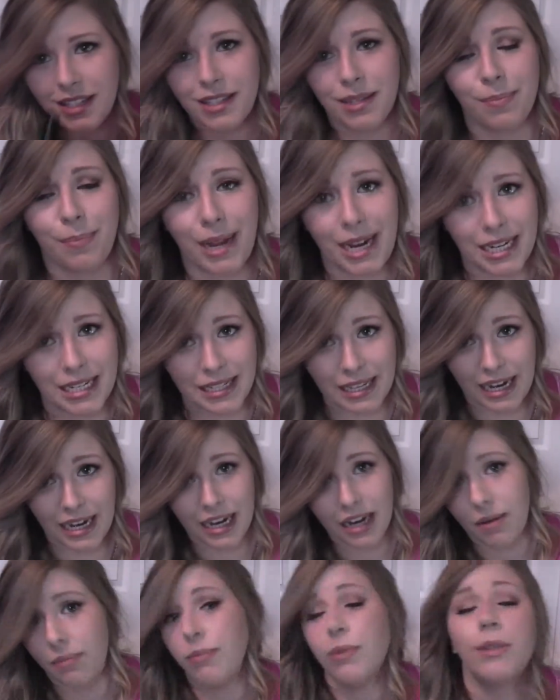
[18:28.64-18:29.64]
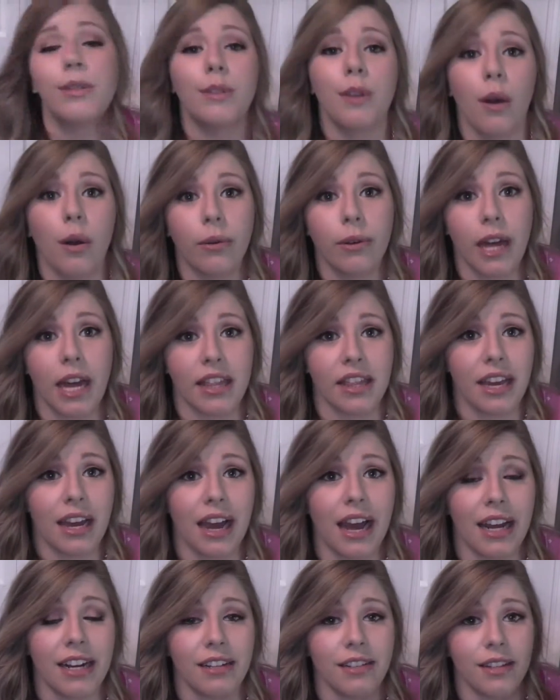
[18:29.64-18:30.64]
it's amazing. And I'm so glad
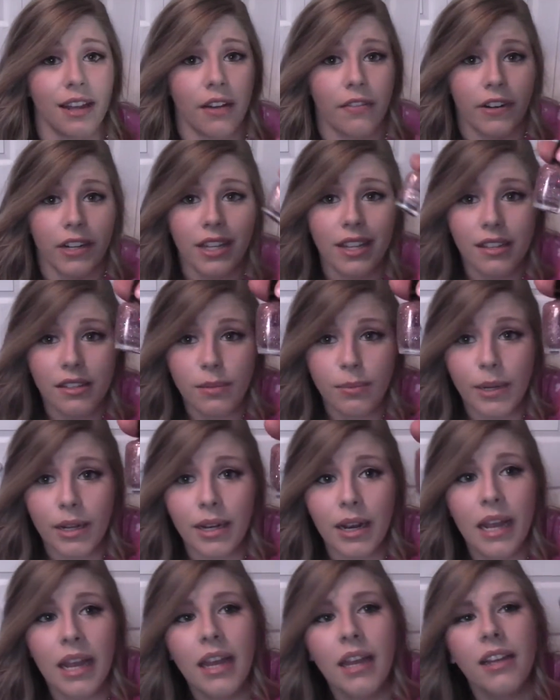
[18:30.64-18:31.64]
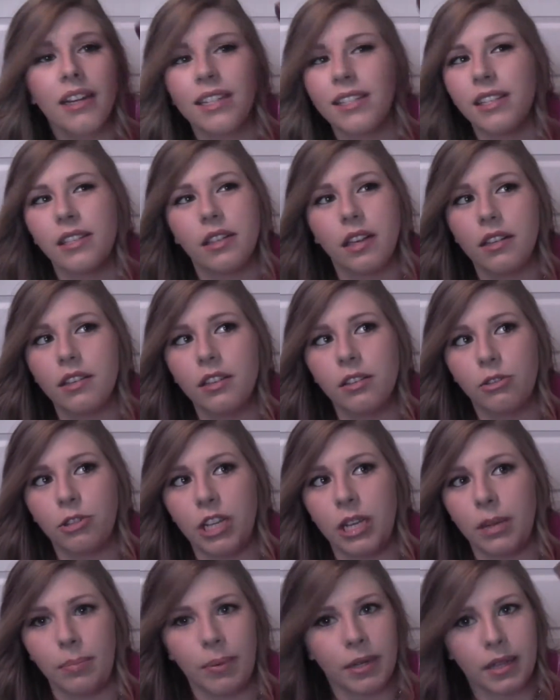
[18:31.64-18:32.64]
that I discovered this one because it's also
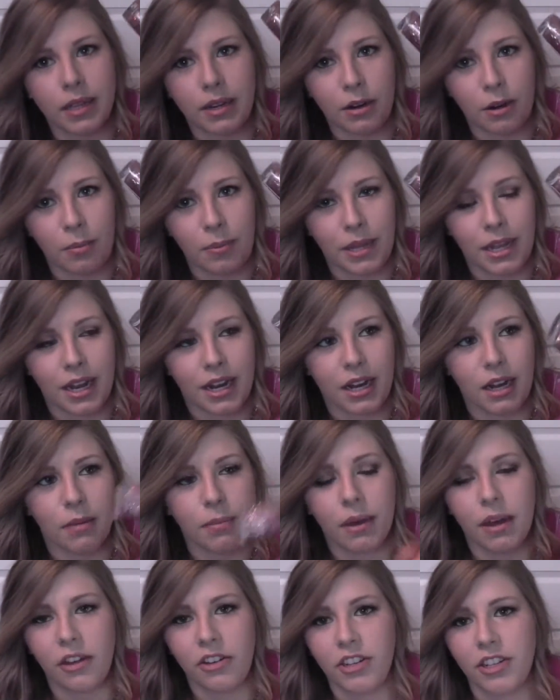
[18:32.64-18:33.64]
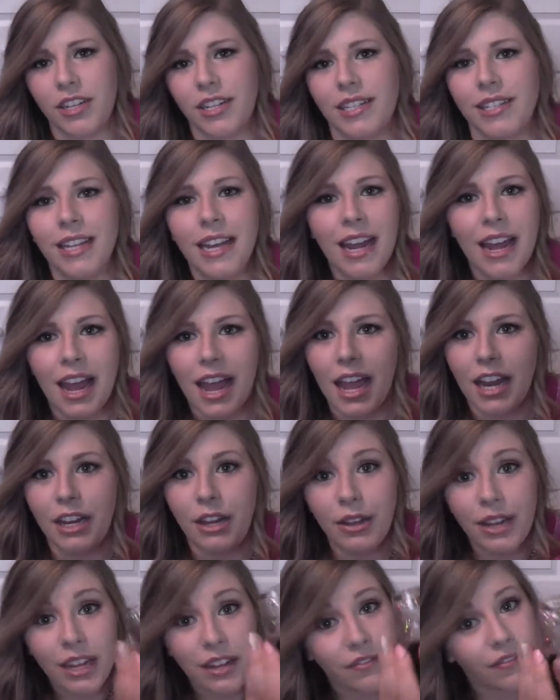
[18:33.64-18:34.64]
cheaper than OPI nail polishes, and
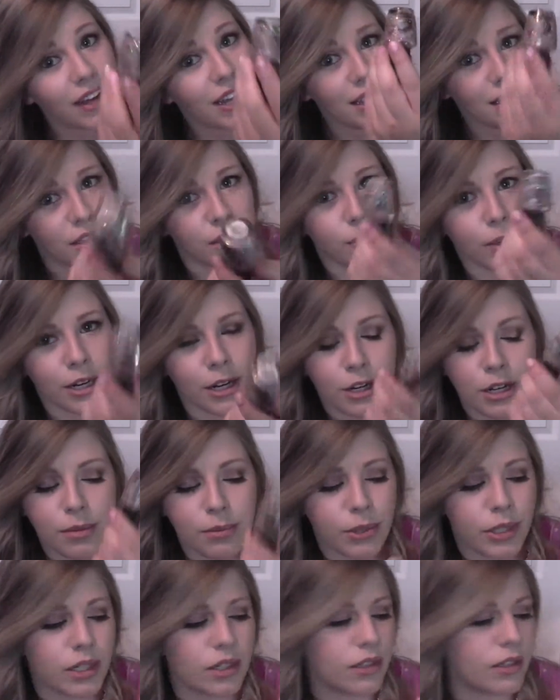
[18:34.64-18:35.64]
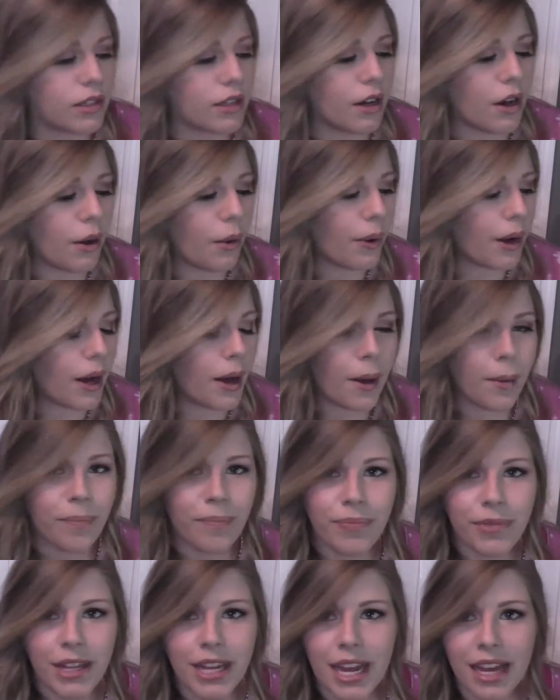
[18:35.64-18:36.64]
you can't find this one anymore. So
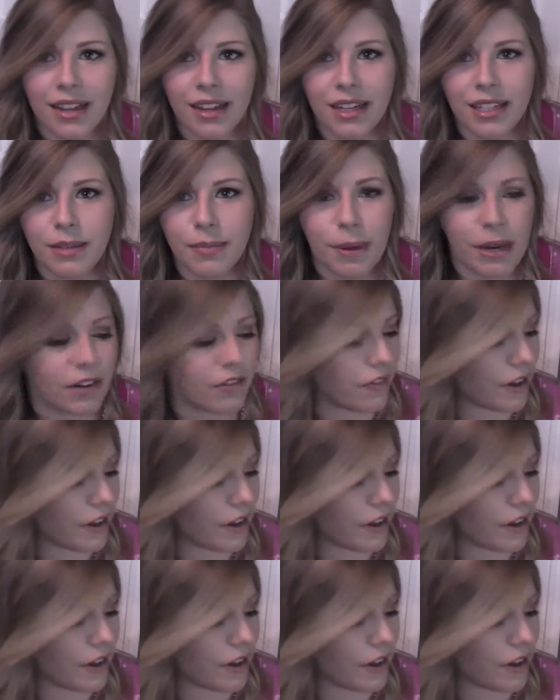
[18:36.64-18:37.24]
yeah, that's been a